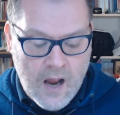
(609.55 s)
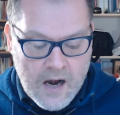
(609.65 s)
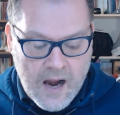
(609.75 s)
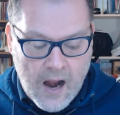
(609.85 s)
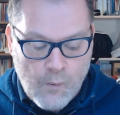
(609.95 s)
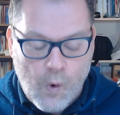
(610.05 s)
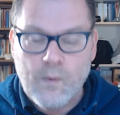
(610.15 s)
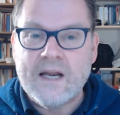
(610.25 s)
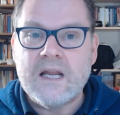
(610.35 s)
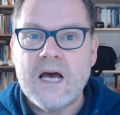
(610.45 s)
and what
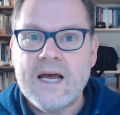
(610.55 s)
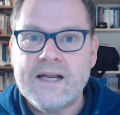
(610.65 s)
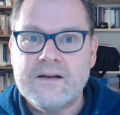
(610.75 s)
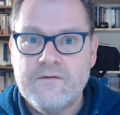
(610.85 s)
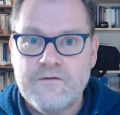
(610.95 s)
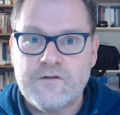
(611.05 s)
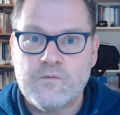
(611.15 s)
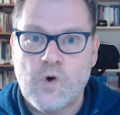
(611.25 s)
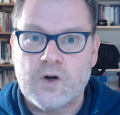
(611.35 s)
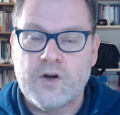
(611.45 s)
we learn
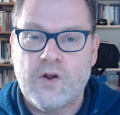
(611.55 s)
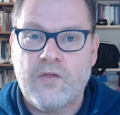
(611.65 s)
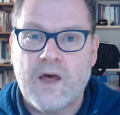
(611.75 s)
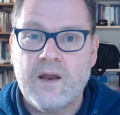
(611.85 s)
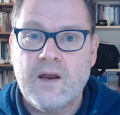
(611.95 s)
from one another.